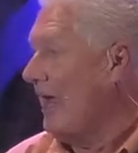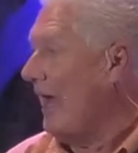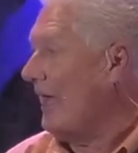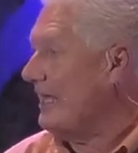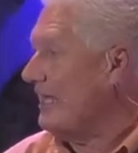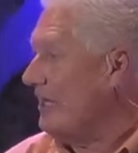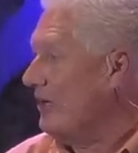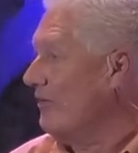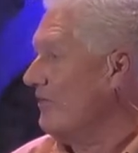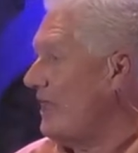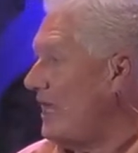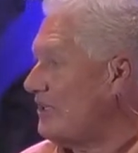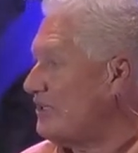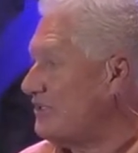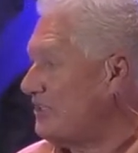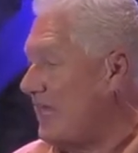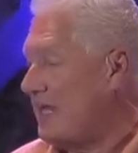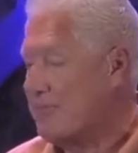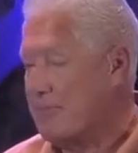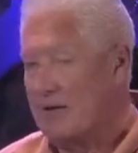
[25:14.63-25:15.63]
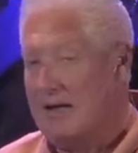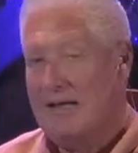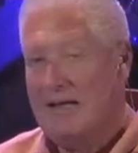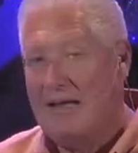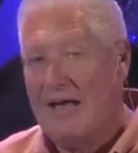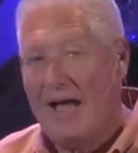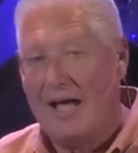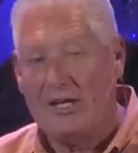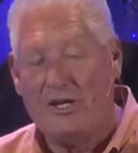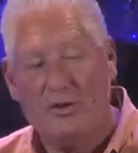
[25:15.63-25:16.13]
I hear that statement.
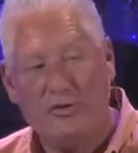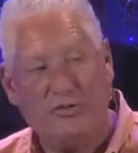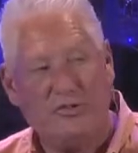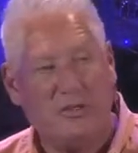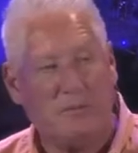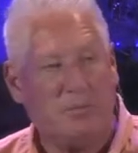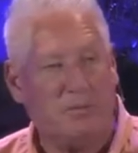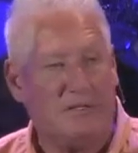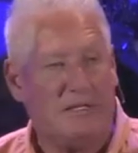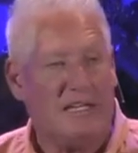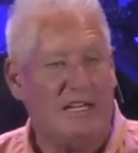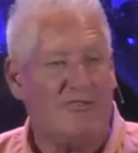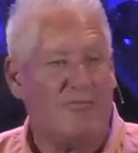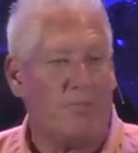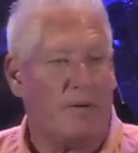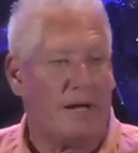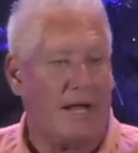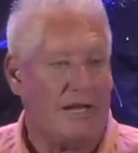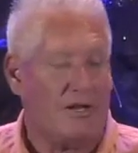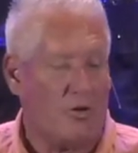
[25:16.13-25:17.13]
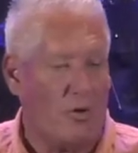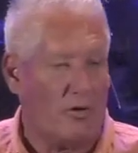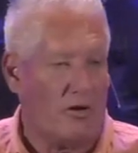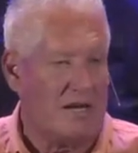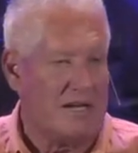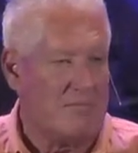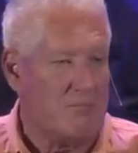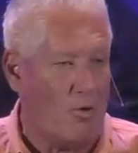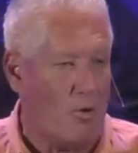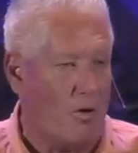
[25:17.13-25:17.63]
I used to believe, but I don't
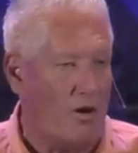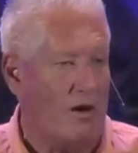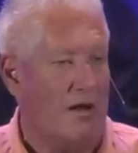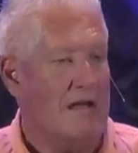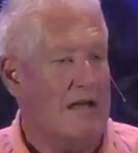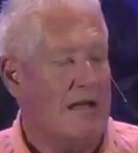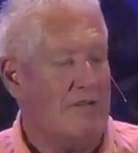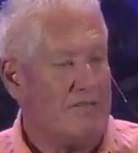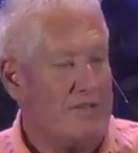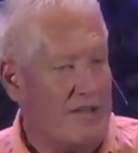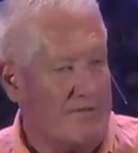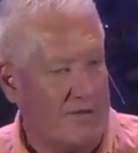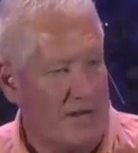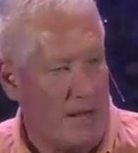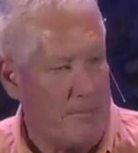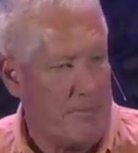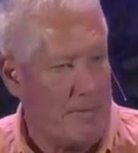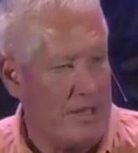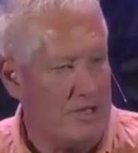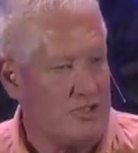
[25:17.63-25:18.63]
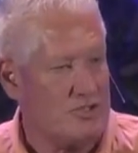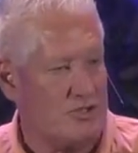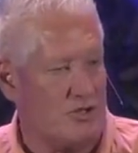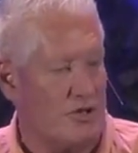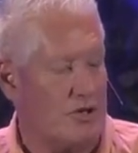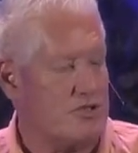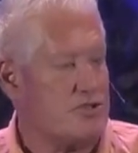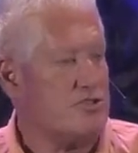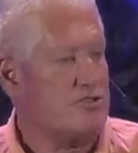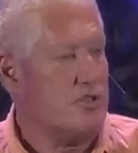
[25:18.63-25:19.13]
anymore. Given up on
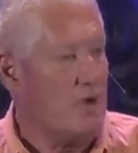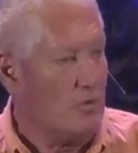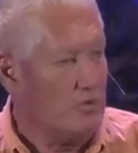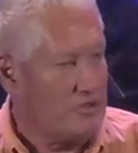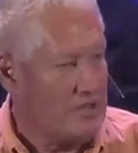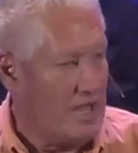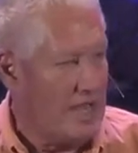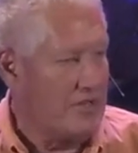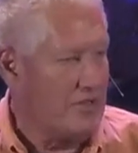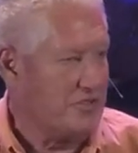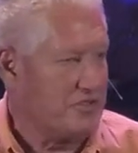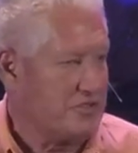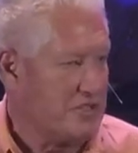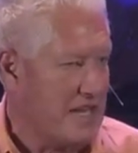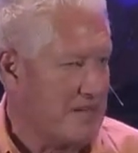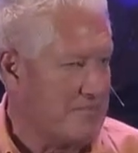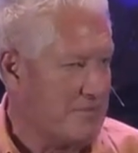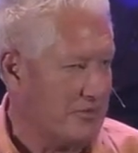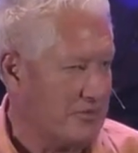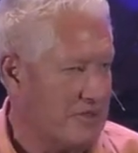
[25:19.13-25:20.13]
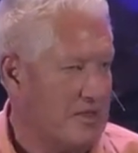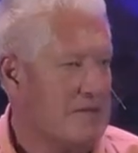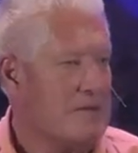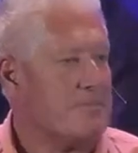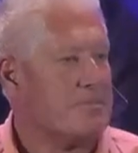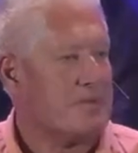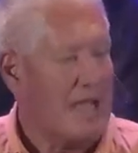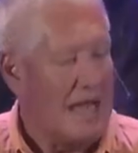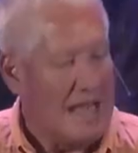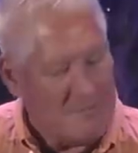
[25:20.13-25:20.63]
church, those kind of statements.
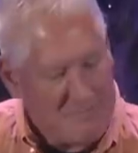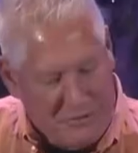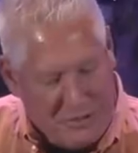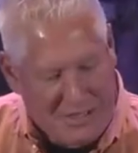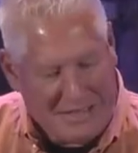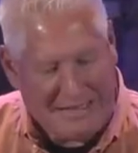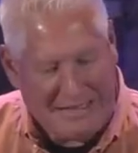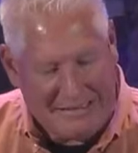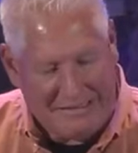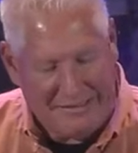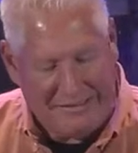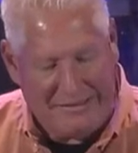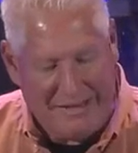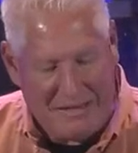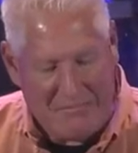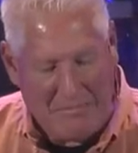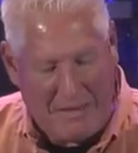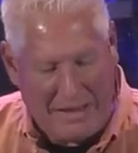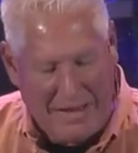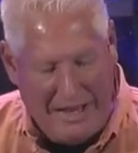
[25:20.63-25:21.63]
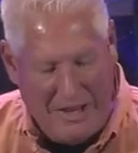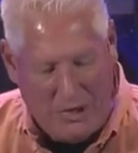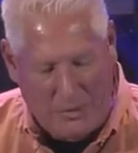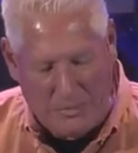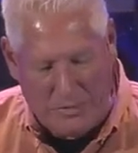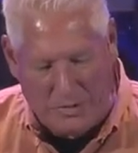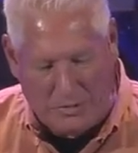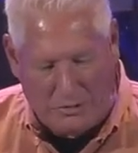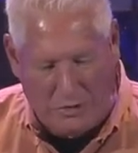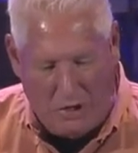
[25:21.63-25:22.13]
I'm thinking today might
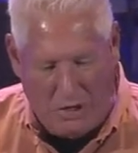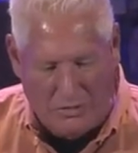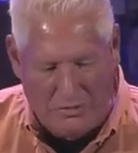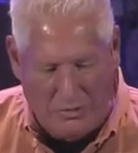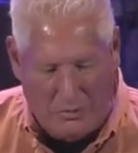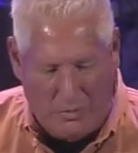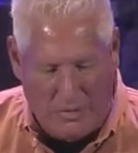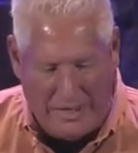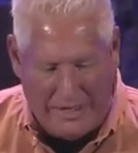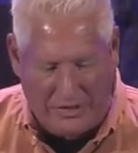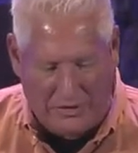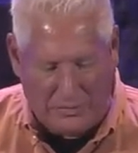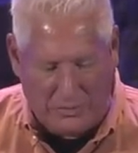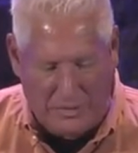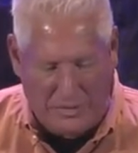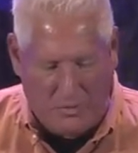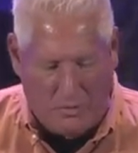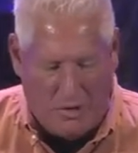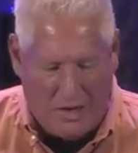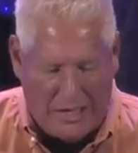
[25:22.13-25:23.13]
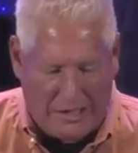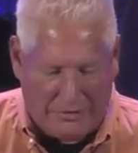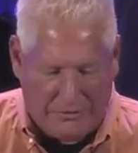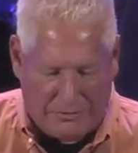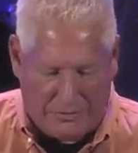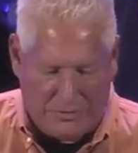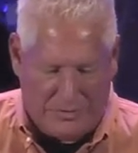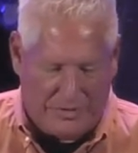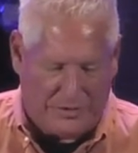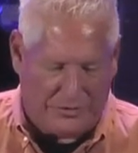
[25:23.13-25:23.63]
help you along the way as we walk
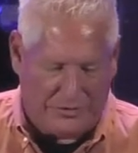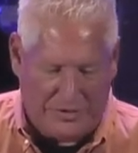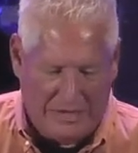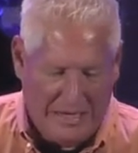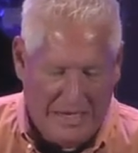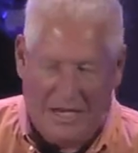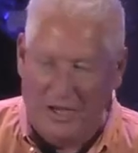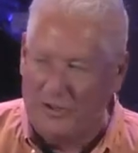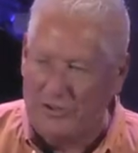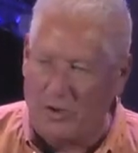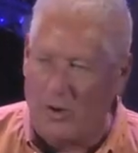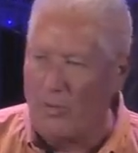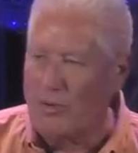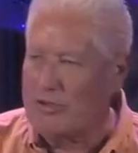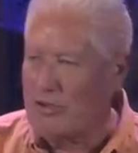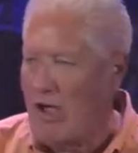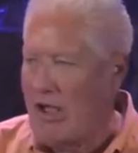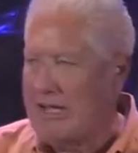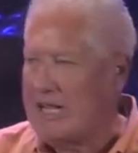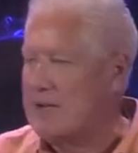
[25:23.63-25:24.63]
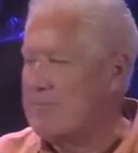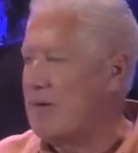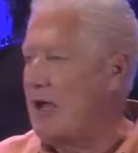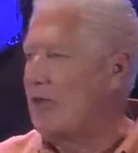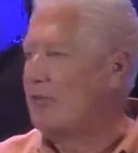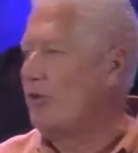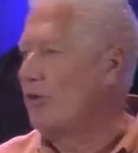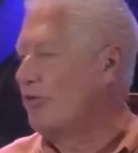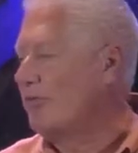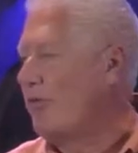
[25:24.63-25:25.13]
through this. So we're talking
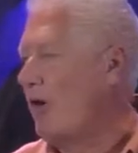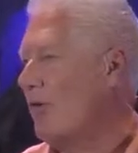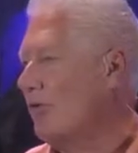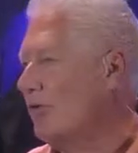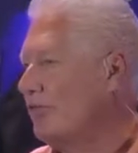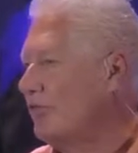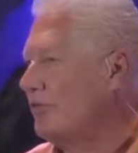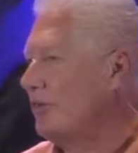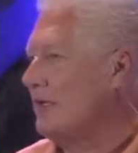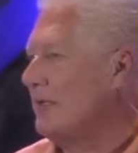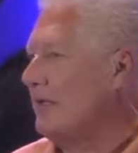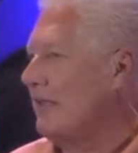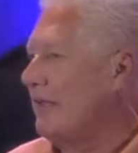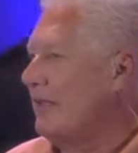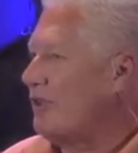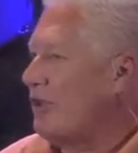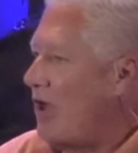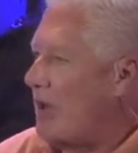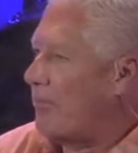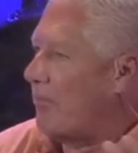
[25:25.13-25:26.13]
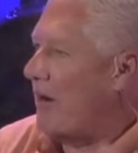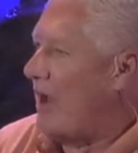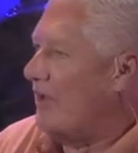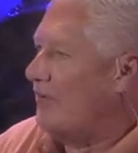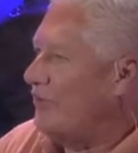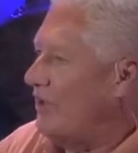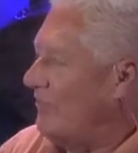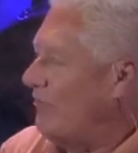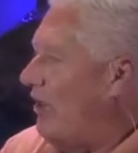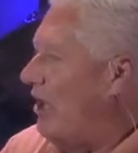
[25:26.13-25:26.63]
about those folks and the thought
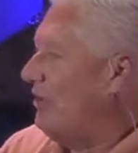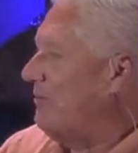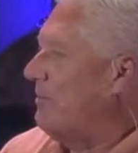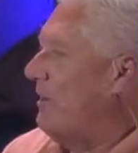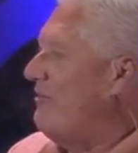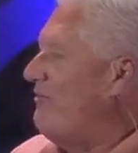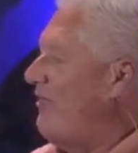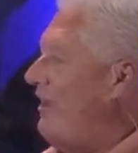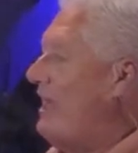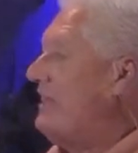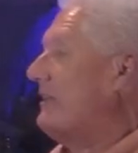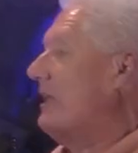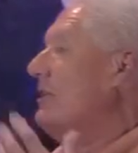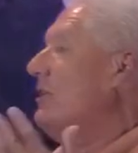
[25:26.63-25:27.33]
process. I've lost my faith.